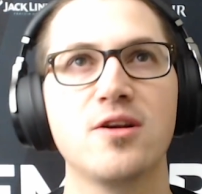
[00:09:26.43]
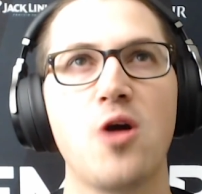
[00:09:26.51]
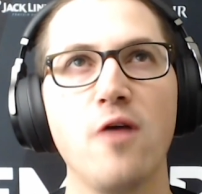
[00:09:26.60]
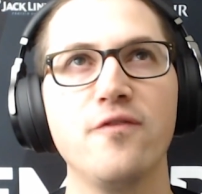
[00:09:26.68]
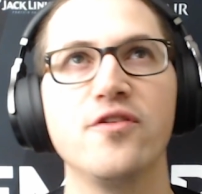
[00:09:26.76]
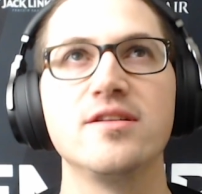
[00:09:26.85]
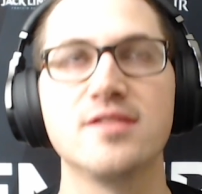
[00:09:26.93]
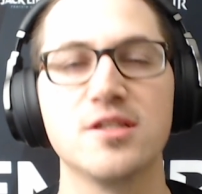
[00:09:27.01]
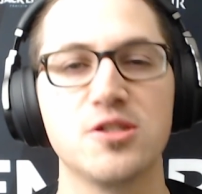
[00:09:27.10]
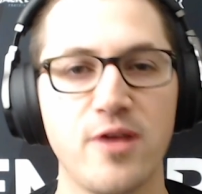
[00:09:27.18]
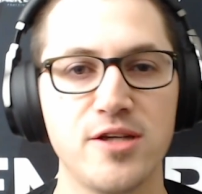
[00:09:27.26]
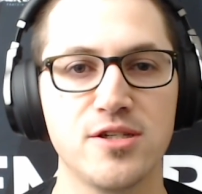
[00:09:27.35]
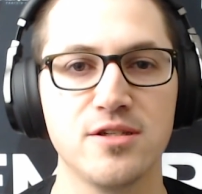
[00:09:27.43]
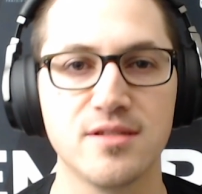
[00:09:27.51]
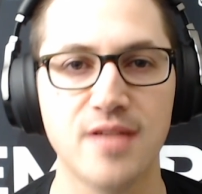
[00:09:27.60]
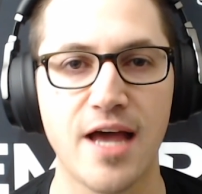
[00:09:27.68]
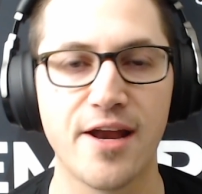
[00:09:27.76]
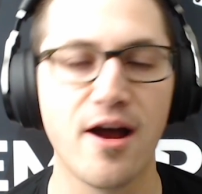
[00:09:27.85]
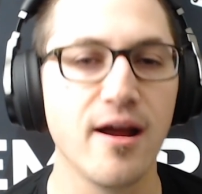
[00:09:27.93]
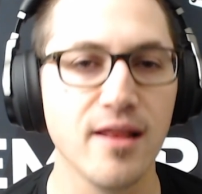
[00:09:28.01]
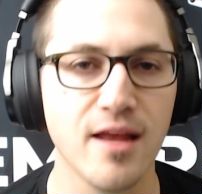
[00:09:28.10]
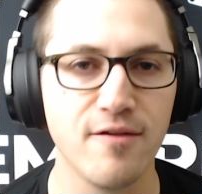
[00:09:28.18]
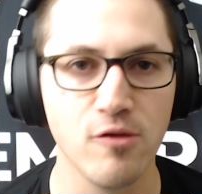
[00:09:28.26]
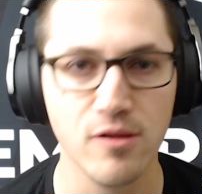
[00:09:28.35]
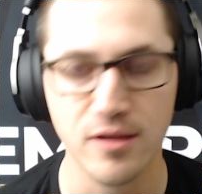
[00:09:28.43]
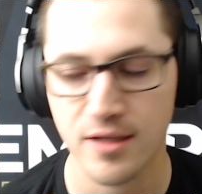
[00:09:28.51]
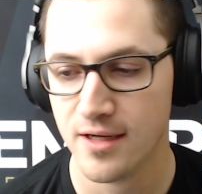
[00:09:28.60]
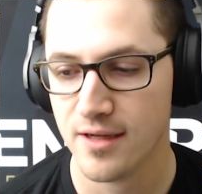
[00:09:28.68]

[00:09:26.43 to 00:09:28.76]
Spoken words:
Call of Duty situations at a high level.